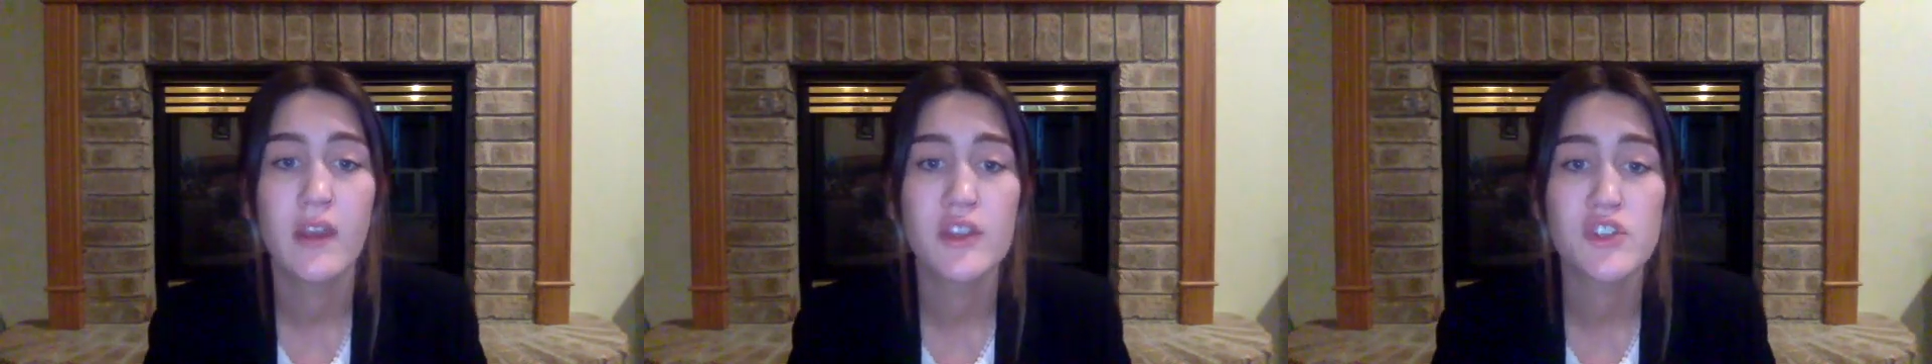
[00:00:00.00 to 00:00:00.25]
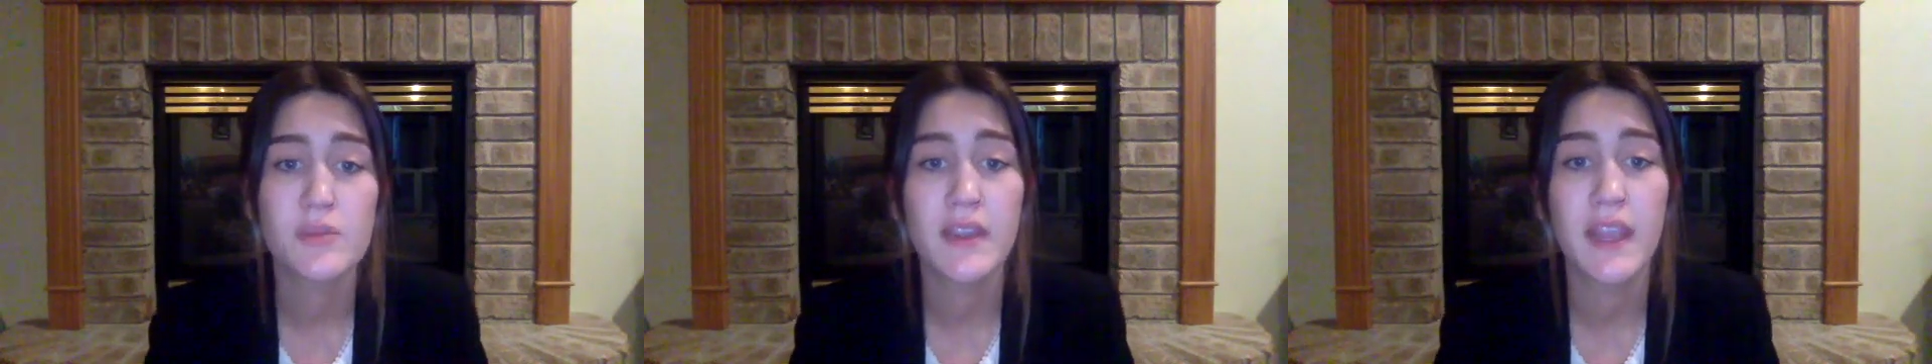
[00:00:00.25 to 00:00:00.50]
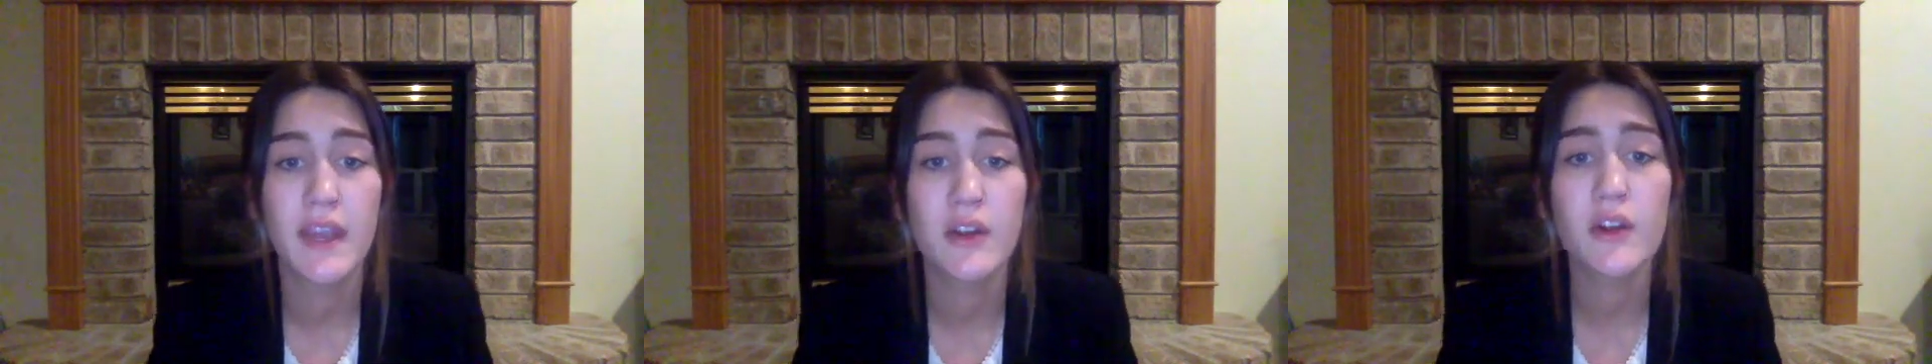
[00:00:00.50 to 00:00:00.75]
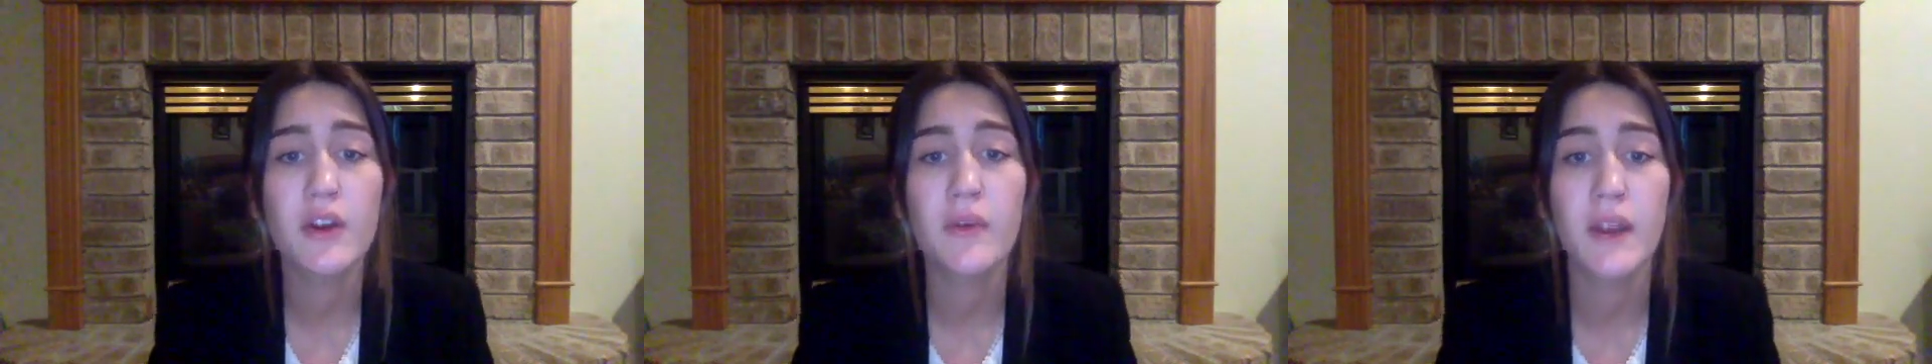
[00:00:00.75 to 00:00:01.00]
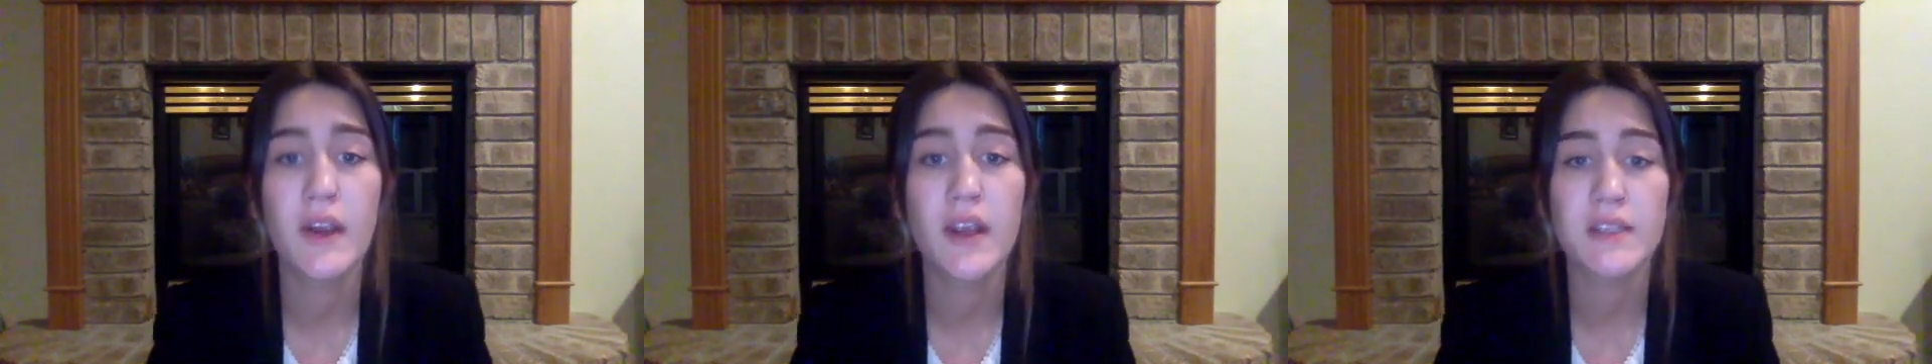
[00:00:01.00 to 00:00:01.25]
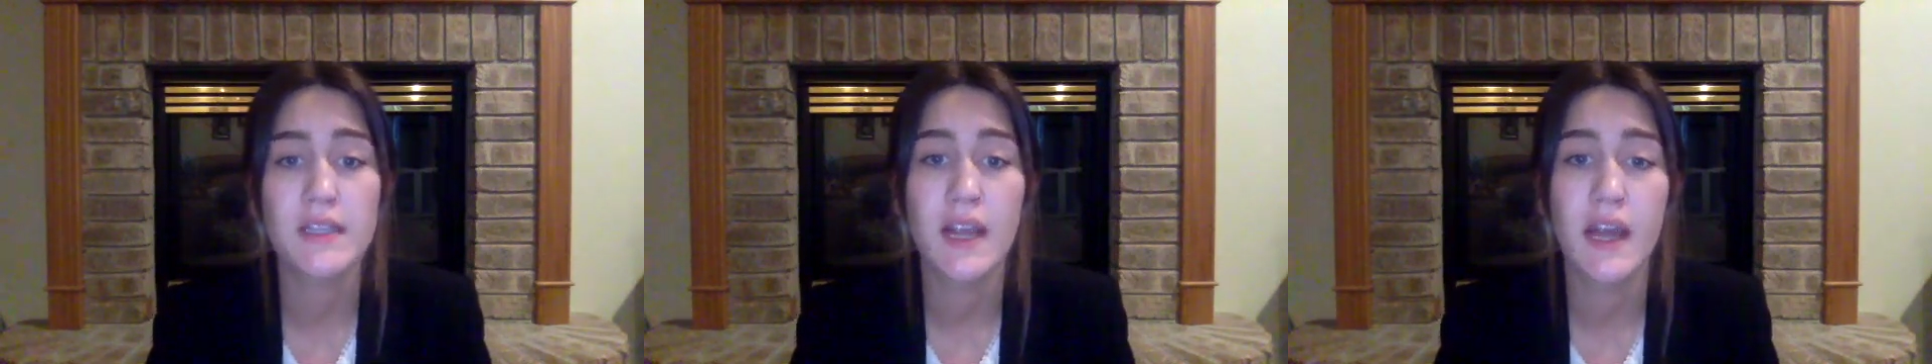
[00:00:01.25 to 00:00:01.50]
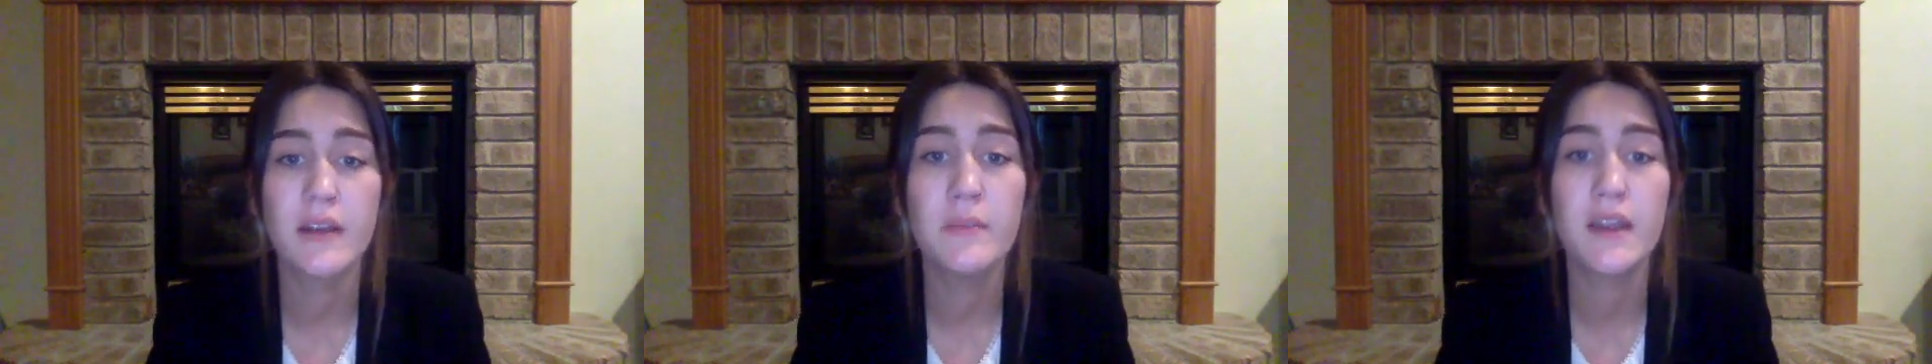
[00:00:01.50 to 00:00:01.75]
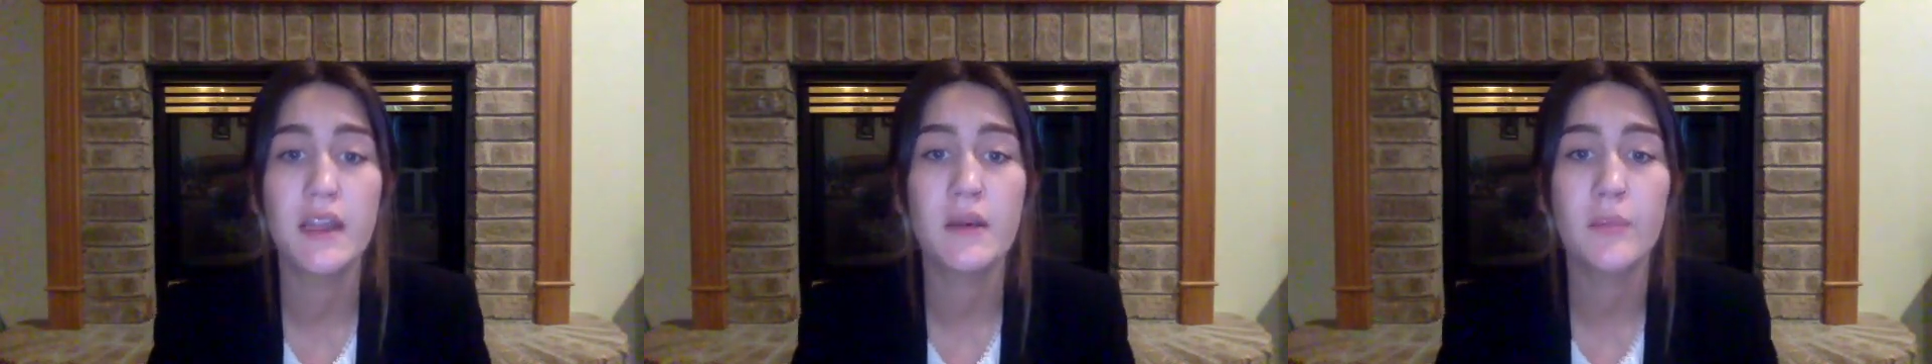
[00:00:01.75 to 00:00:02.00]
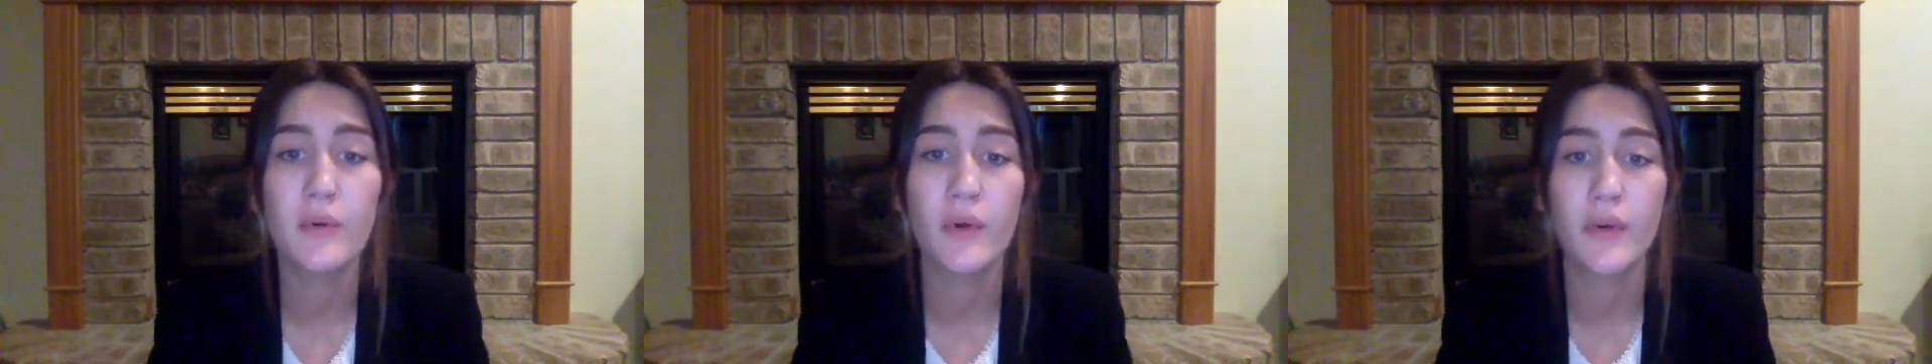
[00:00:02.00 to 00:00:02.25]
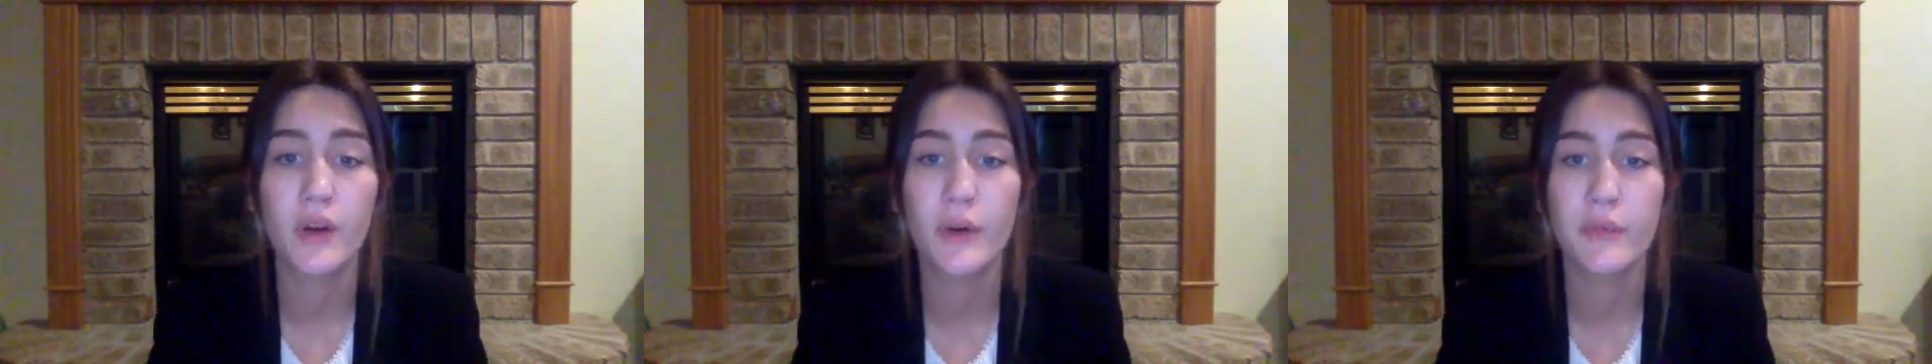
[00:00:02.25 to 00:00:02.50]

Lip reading: She began her career as a condominium broker,